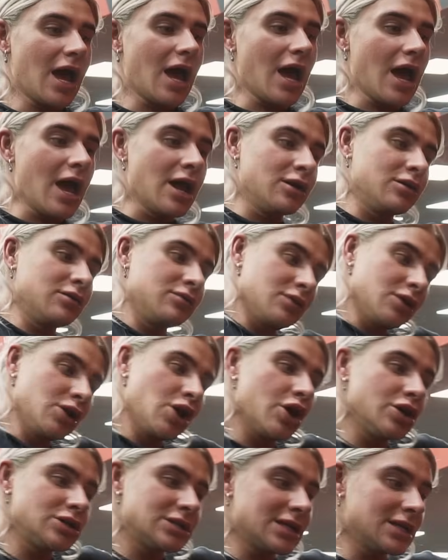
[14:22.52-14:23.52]
and
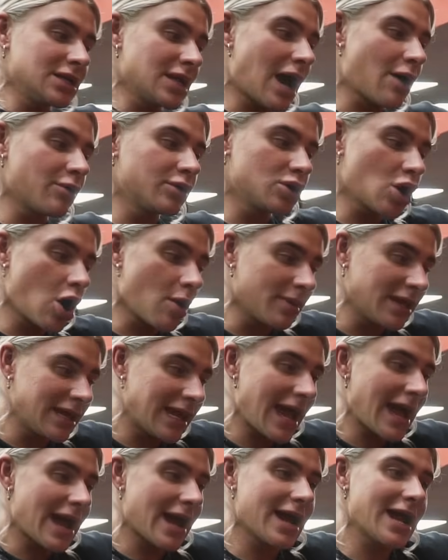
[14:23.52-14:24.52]
loading that I would normally
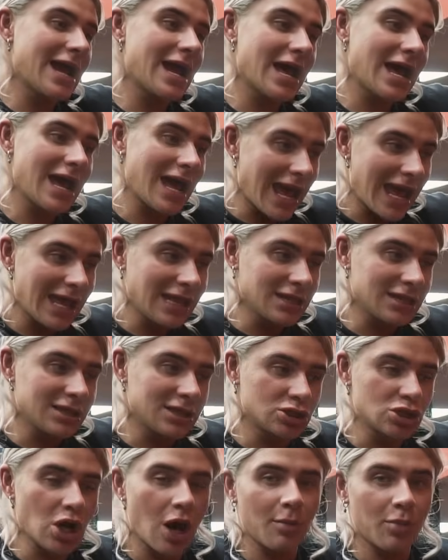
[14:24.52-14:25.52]
get in
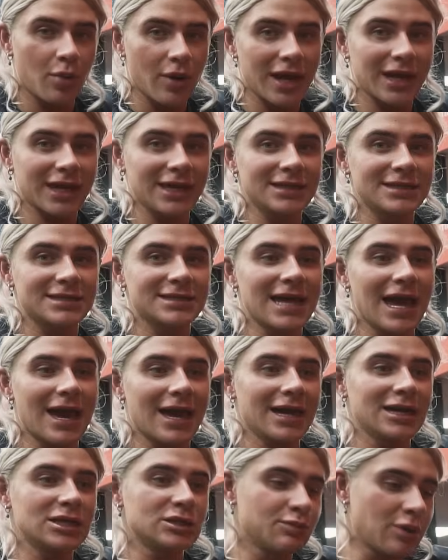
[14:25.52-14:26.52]
the top working set,
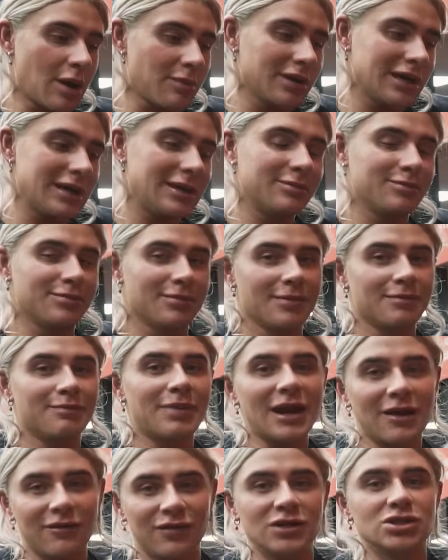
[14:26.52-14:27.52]
it's probably
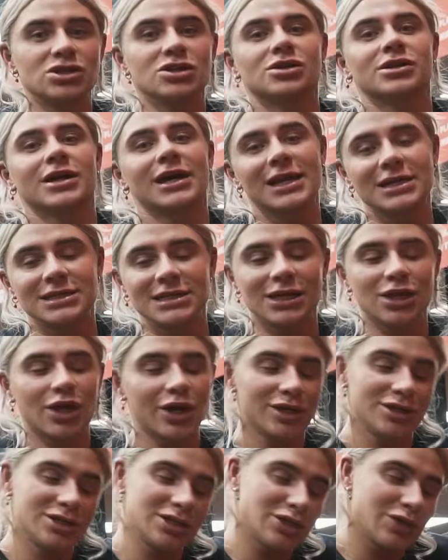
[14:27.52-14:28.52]
beneficial in a
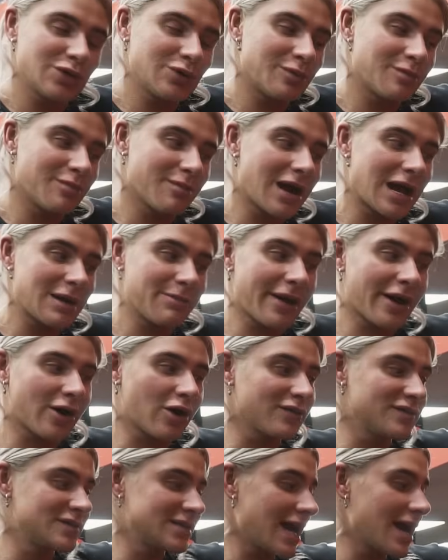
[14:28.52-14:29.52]
deload to do my back
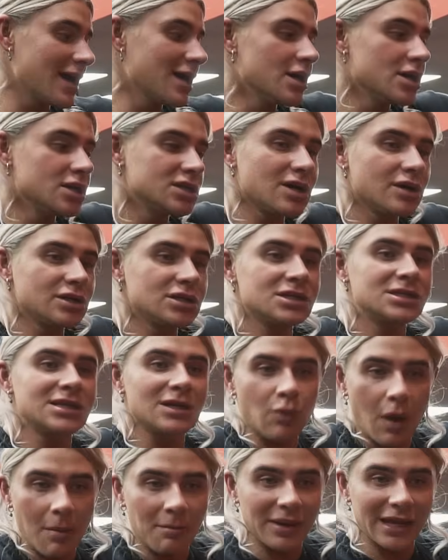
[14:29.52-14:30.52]
off set. So I just
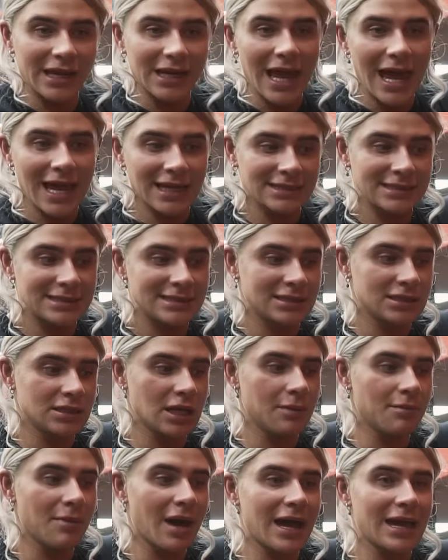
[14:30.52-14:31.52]
did 1 plate less
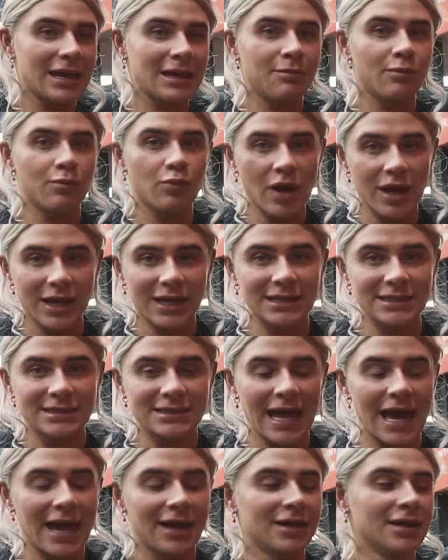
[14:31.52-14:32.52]
than my working
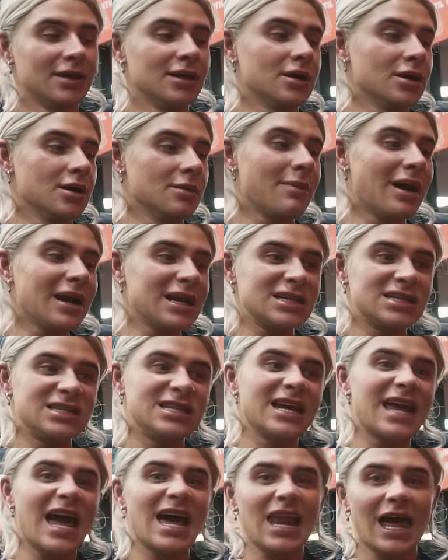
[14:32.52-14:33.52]
set, managed
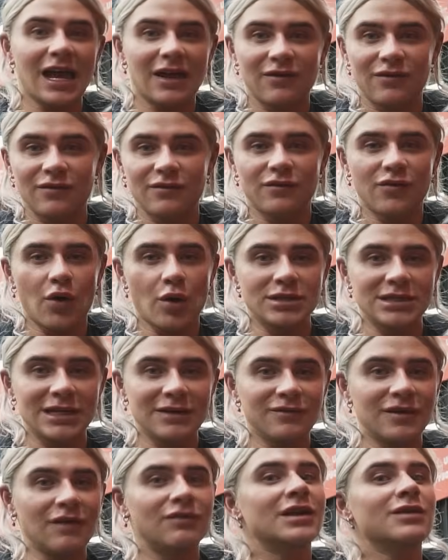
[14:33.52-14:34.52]
to get like
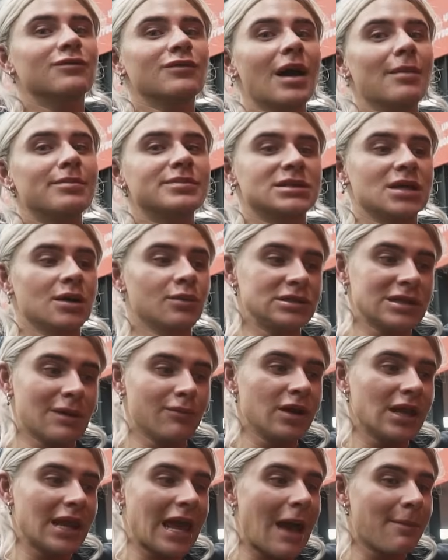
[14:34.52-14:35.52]
14, 15 reps, which
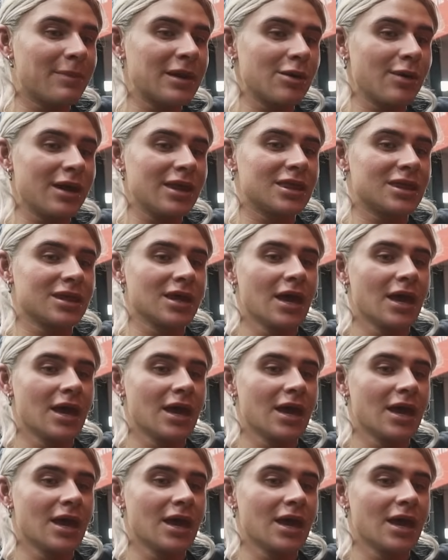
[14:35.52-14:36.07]
I'm really happy with.